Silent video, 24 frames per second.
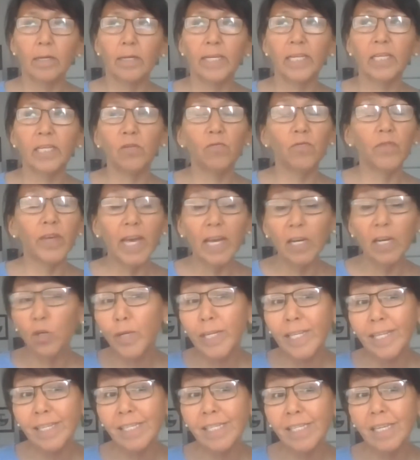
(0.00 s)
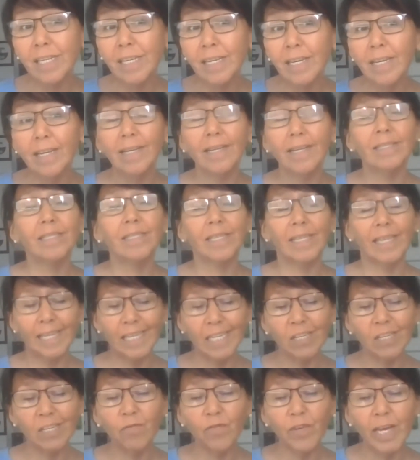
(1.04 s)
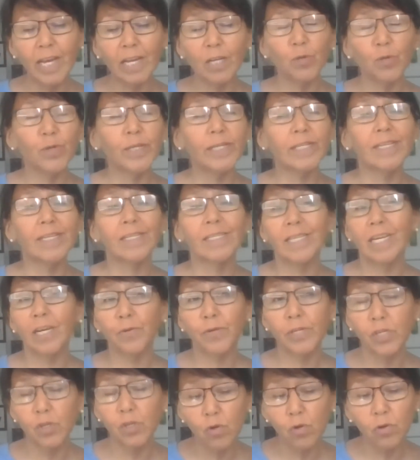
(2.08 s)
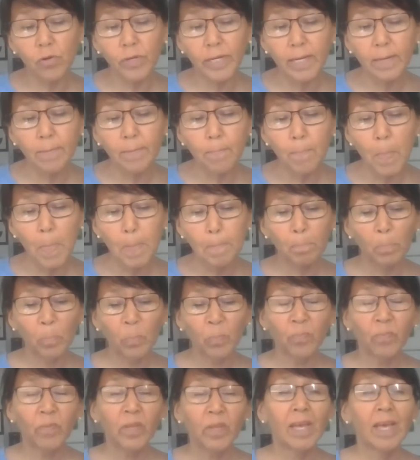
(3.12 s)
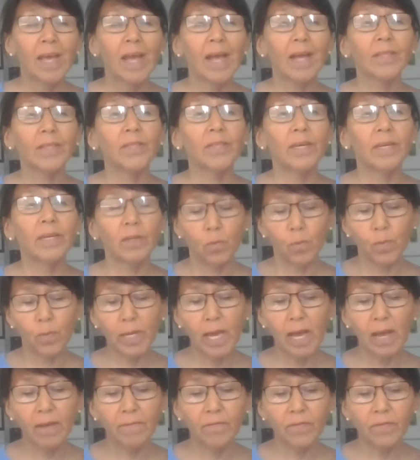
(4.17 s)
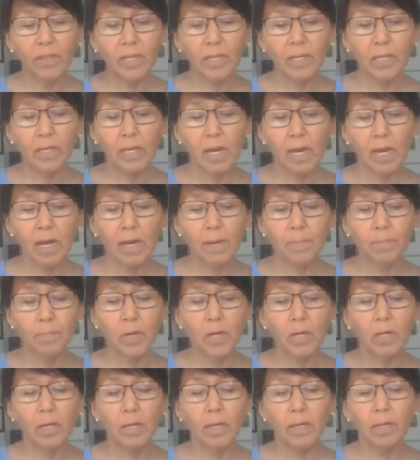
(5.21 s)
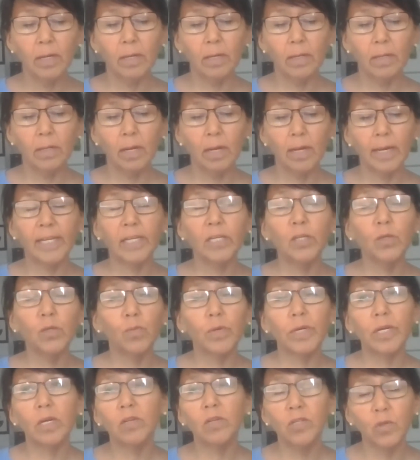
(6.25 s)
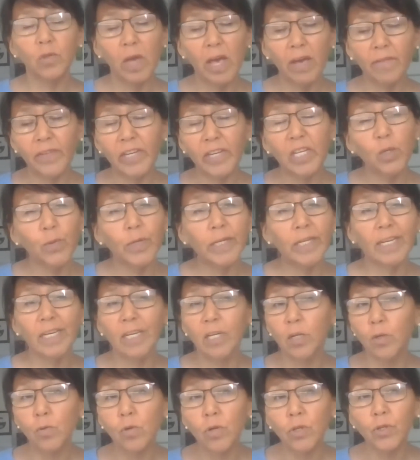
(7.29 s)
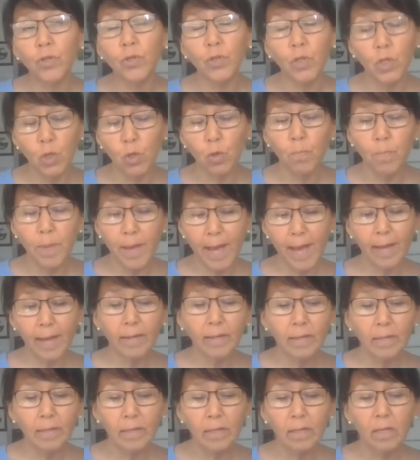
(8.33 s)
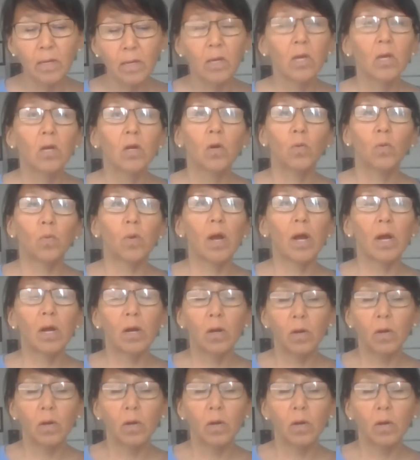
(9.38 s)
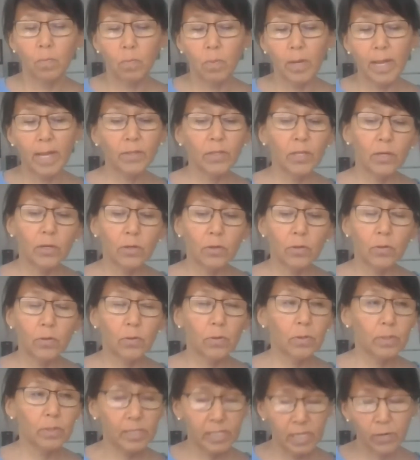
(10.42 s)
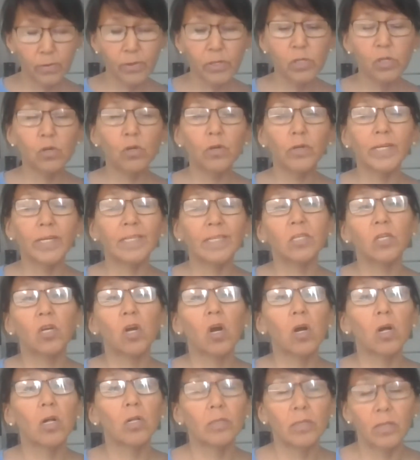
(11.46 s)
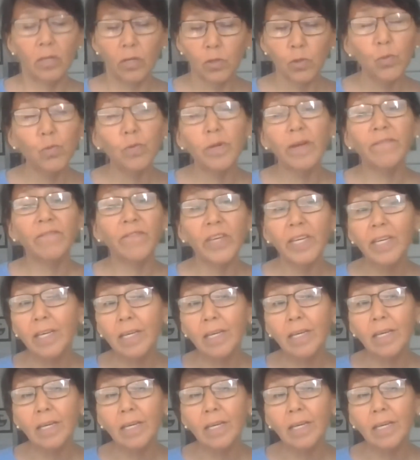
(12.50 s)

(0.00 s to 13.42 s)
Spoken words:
Inuvialuit. It's the Inuvialuit territory, and then we have the Inuit. We also have Inuit in northern Quebec, and their territory is called Nunavik.